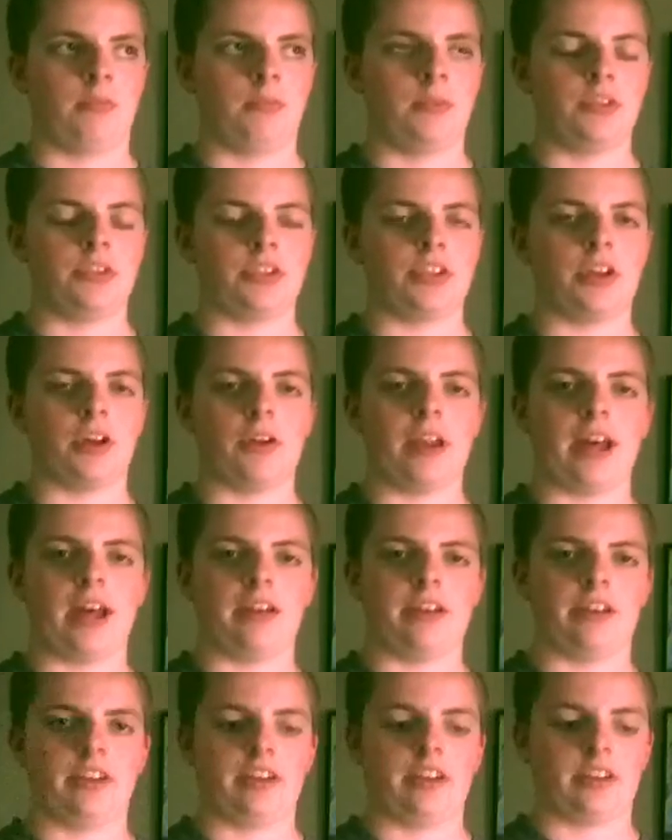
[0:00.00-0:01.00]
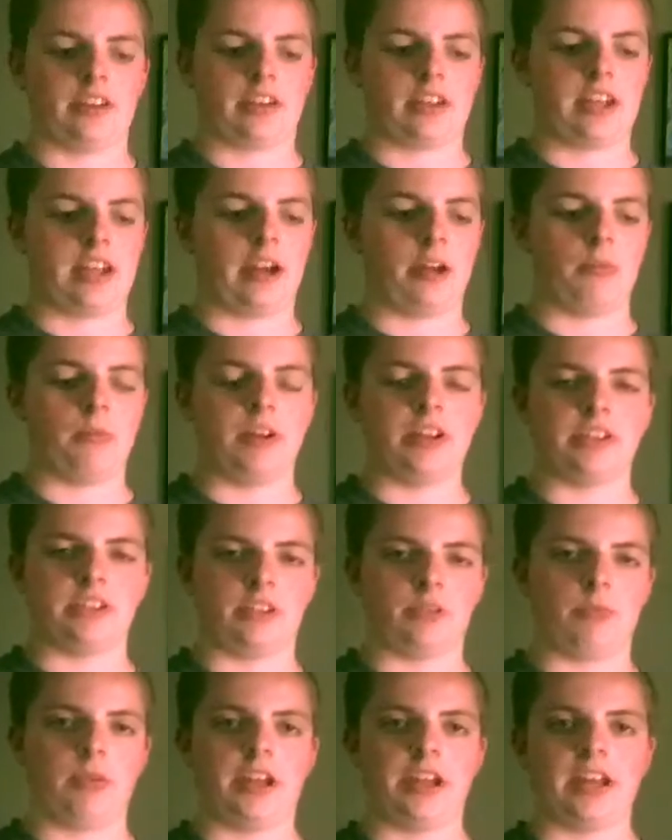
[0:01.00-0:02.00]
we should go down to Carowinds on
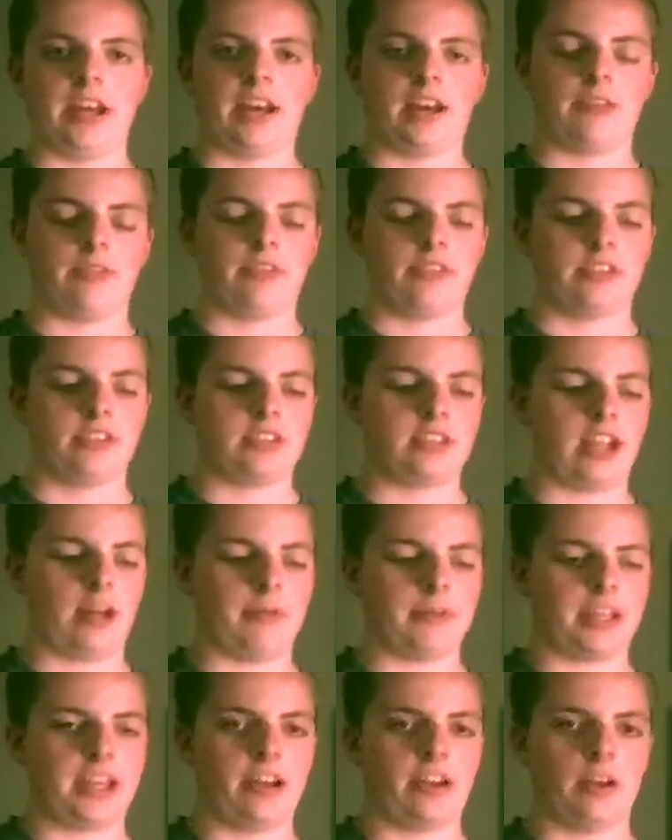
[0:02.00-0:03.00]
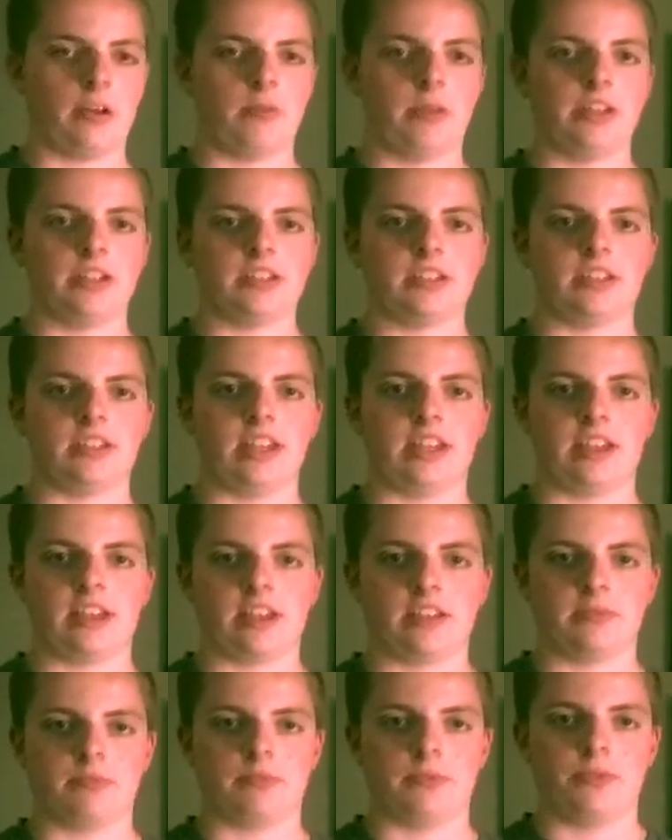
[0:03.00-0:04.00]
the way down, stop at Carowinds because they
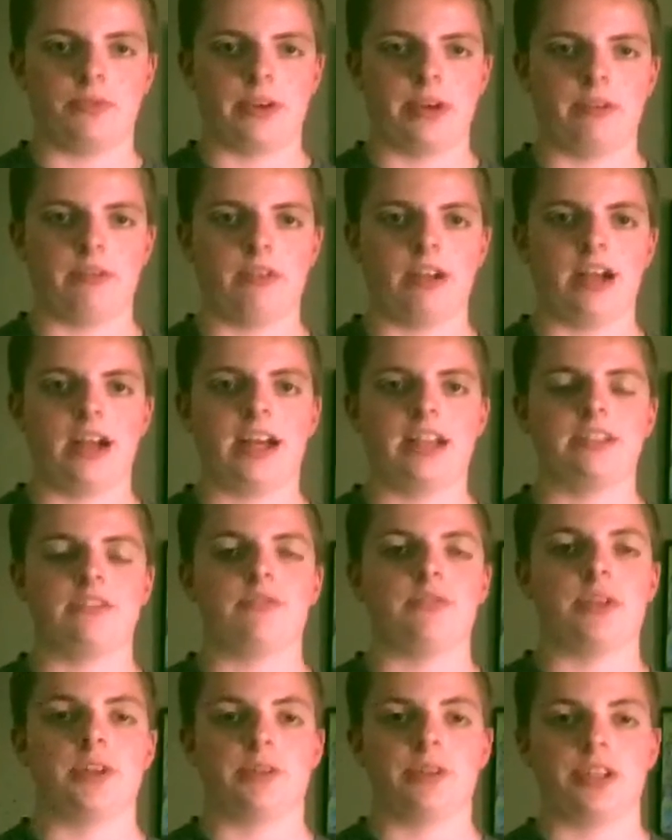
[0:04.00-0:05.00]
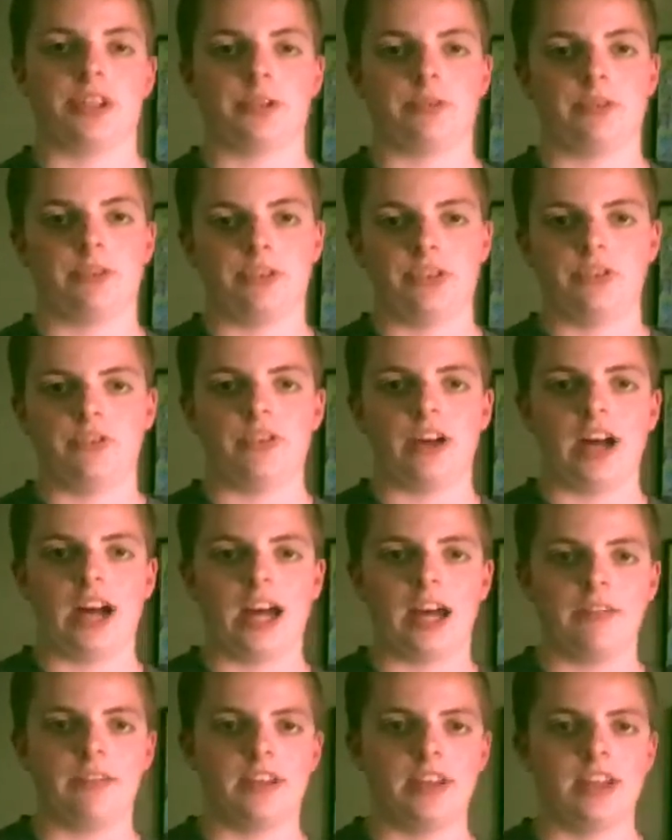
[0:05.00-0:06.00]
got some great rides. Fury
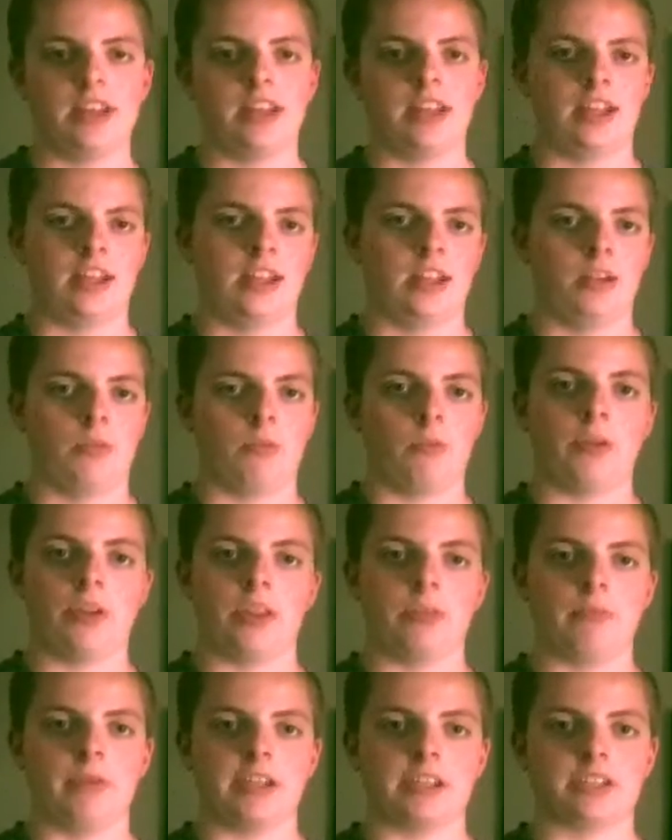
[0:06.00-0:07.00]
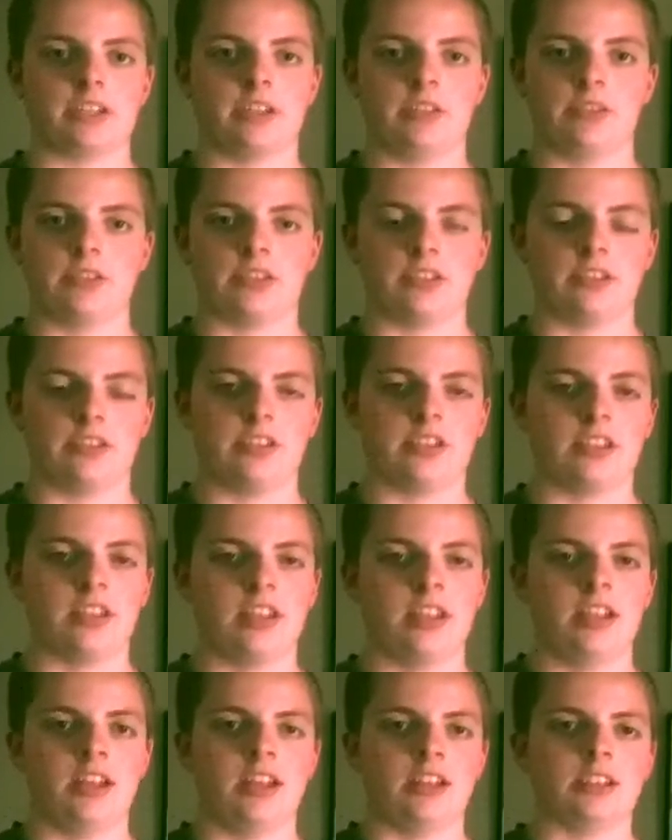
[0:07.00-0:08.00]
325, one of the best coasters.
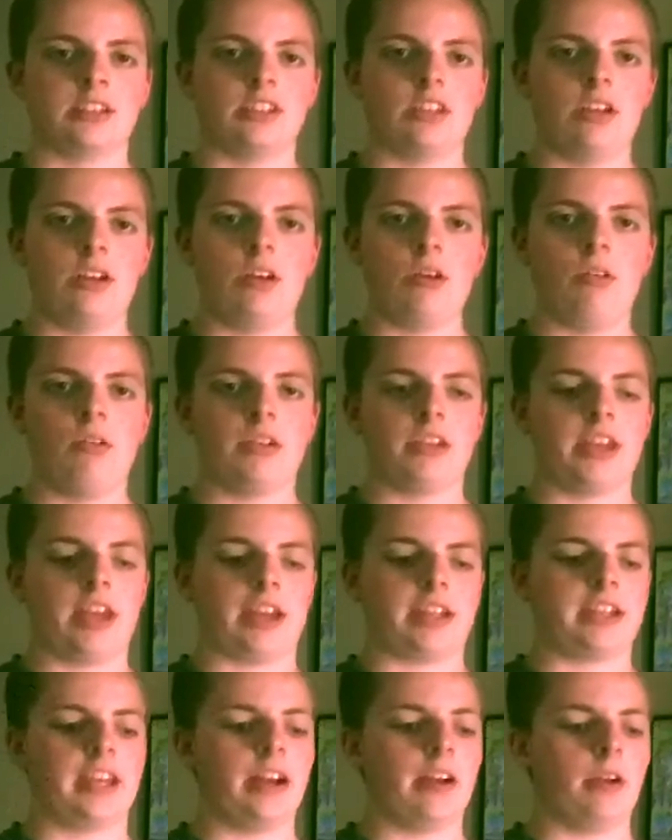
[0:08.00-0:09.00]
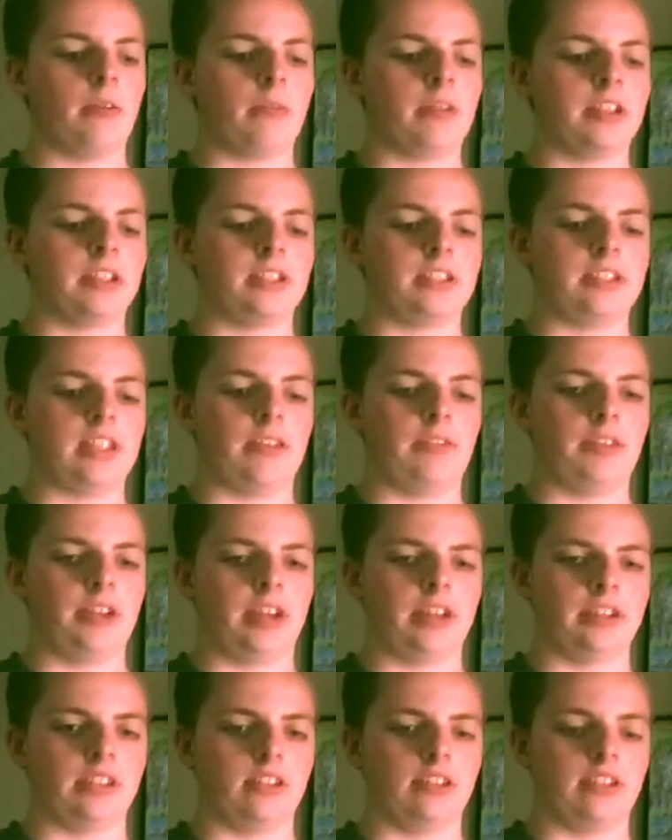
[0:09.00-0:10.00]
So, yeah, Carowinds is definitely
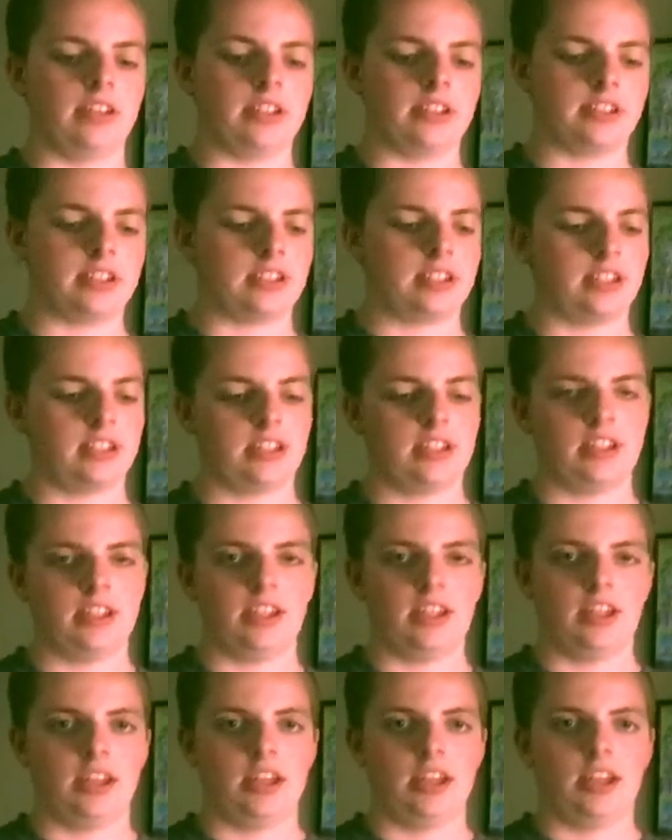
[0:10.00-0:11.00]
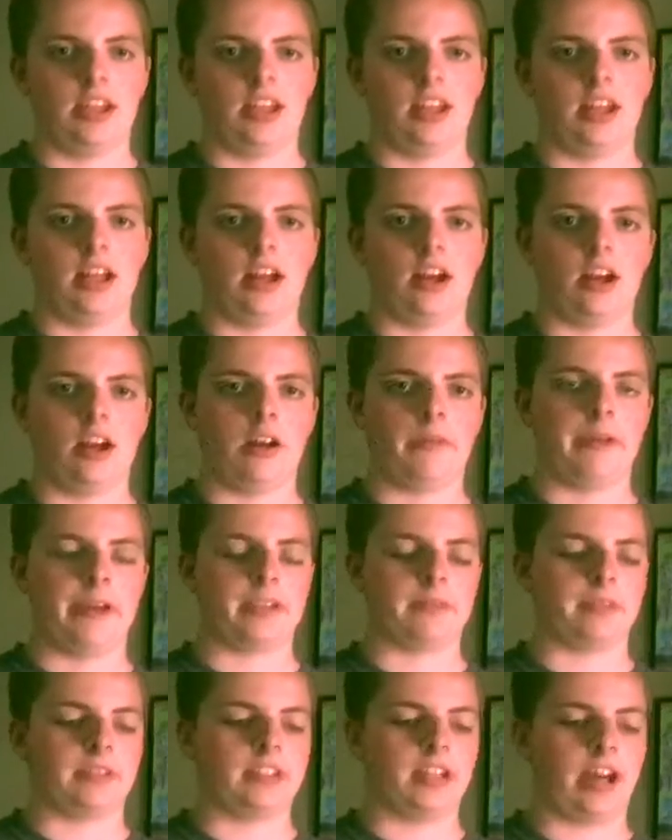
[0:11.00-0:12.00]
on the list
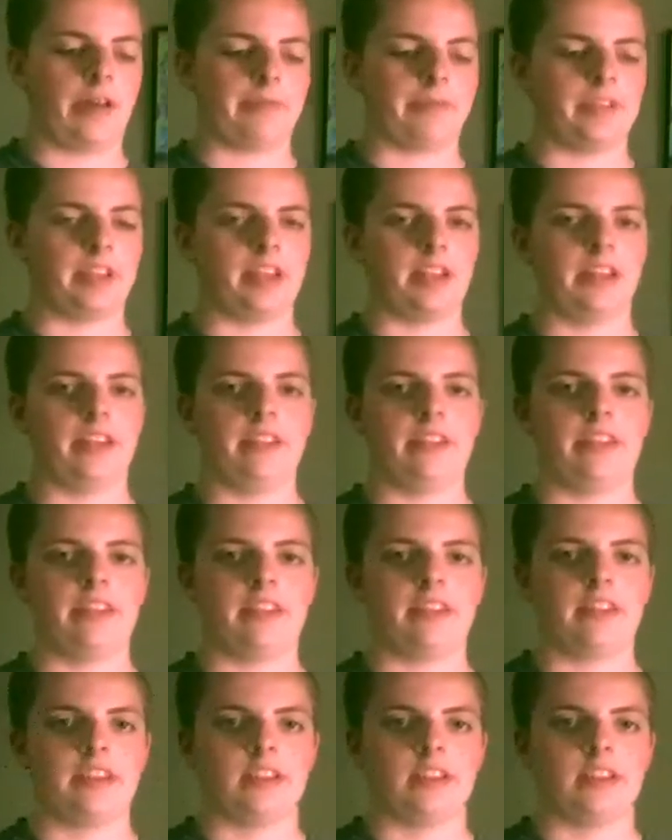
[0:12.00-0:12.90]
as my top 10.